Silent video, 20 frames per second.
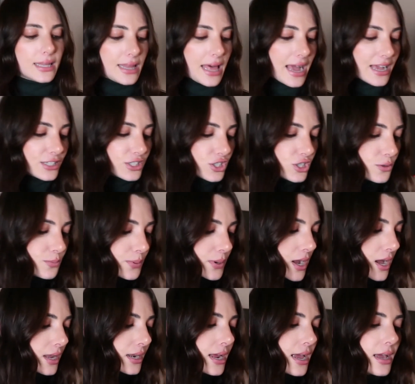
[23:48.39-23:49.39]
the last two
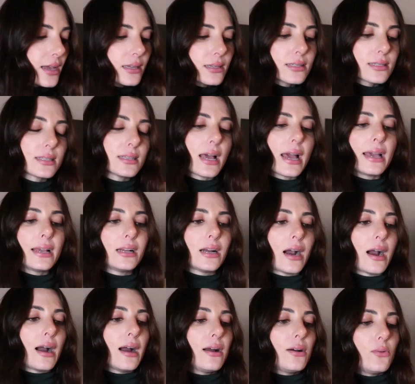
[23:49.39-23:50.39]
products I
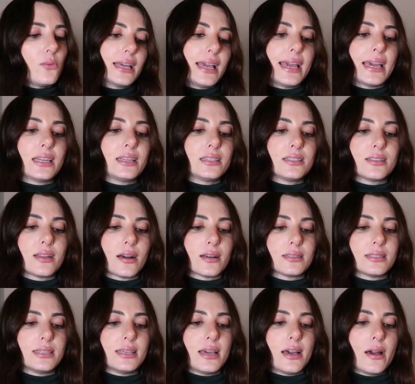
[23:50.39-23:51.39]
got, the
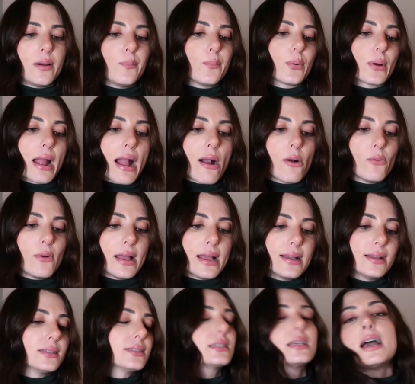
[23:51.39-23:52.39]
Anastasia Brow
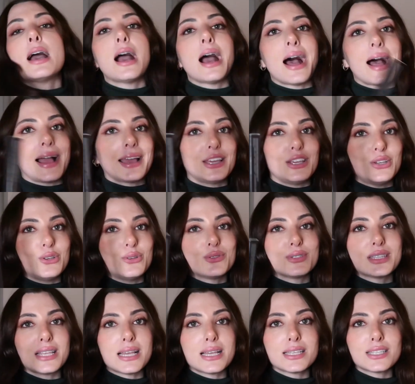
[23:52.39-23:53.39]
Wiz. I
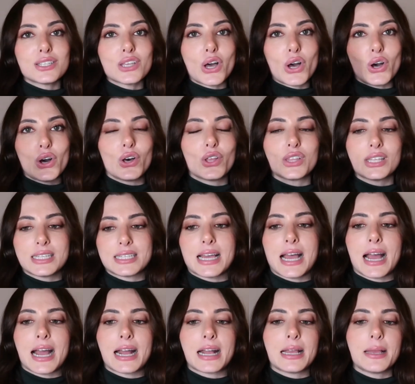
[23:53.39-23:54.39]
use this all the
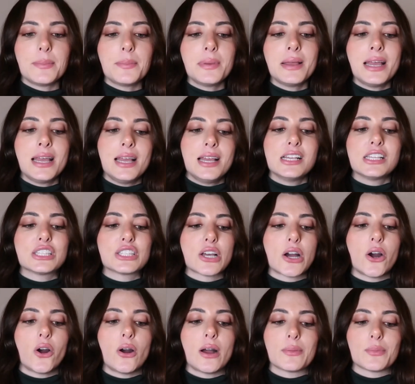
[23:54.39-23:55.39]
time,
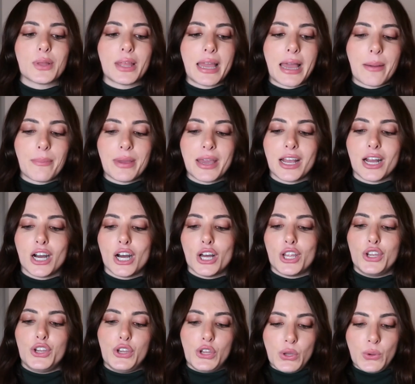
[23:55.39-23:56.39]
so I'm really happy I got
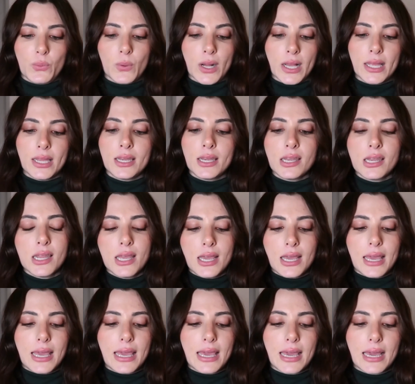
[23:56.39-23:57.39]
a new one.
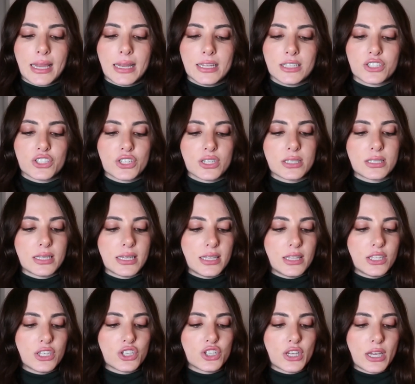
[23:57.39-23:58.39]
And it's just
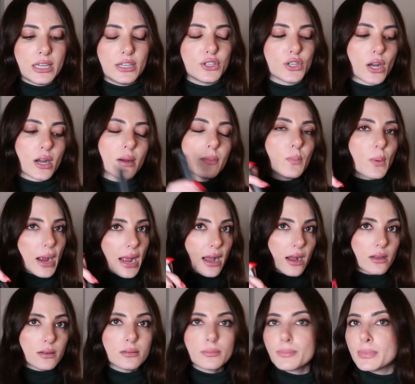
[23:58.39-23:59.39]
in the shade dark
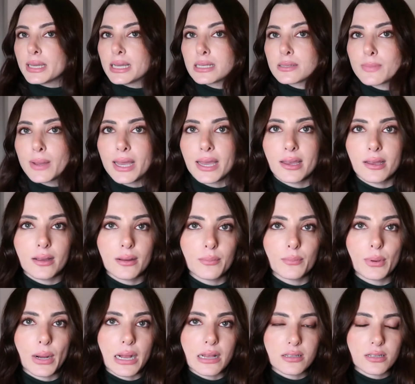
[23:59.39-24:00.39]
brown because my
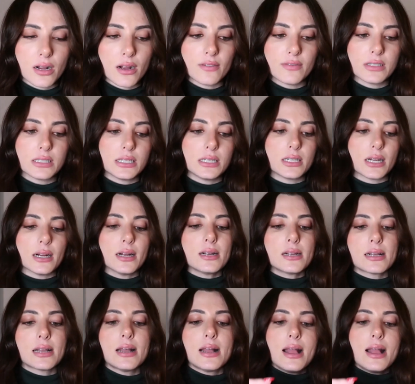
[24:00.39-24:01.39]
brows are obviously dark.